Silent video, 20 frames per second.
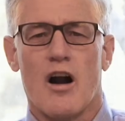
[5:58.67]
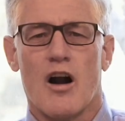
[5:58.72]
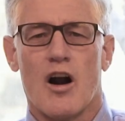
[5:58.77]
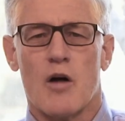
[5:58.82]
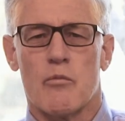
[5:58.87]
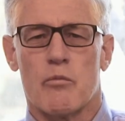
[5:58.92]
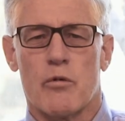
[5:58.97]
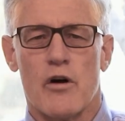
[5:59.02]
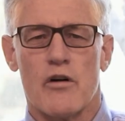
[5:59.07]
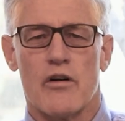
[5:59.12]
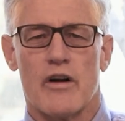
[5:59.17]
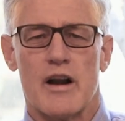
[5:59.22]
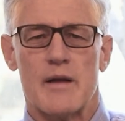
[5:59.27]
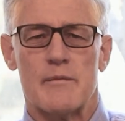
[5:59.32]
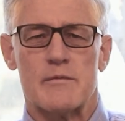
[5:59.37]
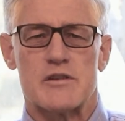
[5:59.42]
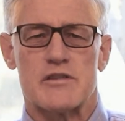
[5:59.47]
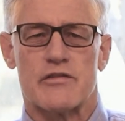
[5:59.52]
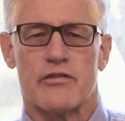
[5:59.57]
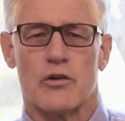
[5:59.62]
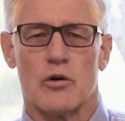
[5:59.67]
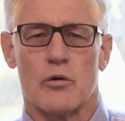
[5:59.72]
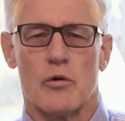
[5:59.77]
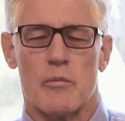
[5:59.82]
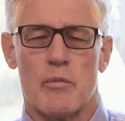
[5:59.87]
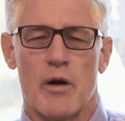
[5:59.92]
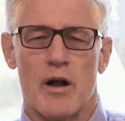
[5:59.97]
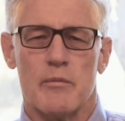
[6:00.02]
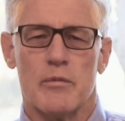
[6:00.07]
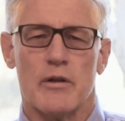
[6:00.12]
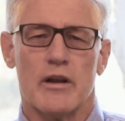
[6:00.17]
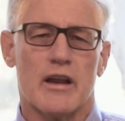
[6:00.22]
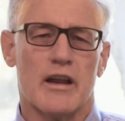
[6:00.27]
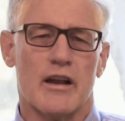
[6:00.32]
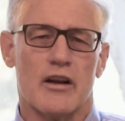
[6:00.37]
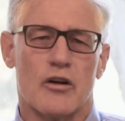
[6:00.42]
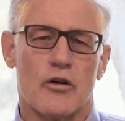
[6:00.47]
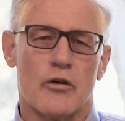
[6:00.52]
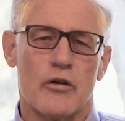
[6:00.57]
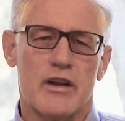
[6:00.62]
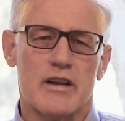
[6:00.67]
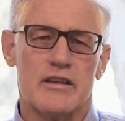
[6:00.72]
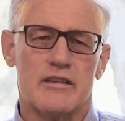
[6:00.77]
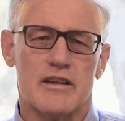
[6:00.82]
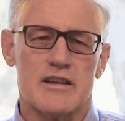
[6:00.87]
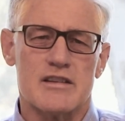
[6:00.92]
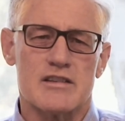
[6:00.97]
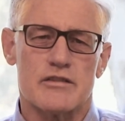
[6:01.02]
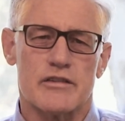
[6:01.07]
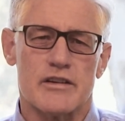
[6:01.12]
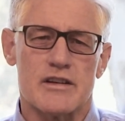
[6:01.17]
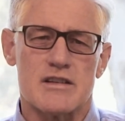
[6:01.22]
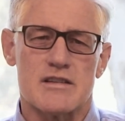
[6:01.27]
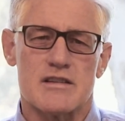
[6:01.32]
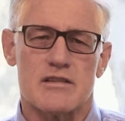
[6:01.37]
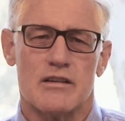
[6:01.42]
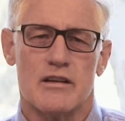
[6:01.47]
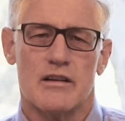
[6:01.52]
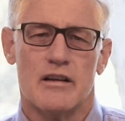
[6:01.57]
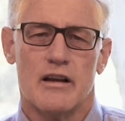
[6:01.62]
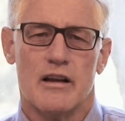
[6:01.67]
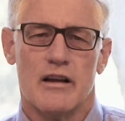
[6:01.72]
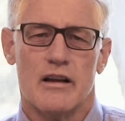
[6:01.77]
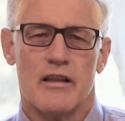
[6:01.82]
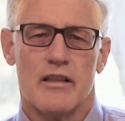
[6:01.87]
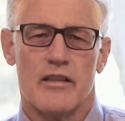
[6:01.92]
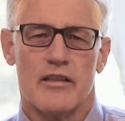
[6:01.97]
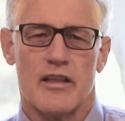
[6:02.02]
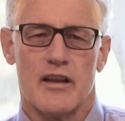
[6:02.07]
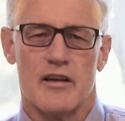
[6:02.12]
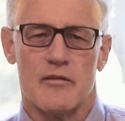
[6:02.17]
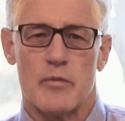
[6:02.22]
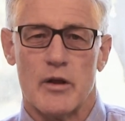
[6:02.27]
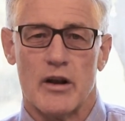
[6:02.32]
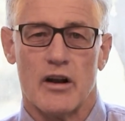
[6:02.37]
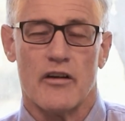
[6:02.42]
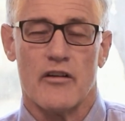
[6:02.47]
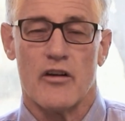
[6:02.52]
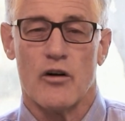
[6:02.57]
Our programs for Republic and Creed districts that have been on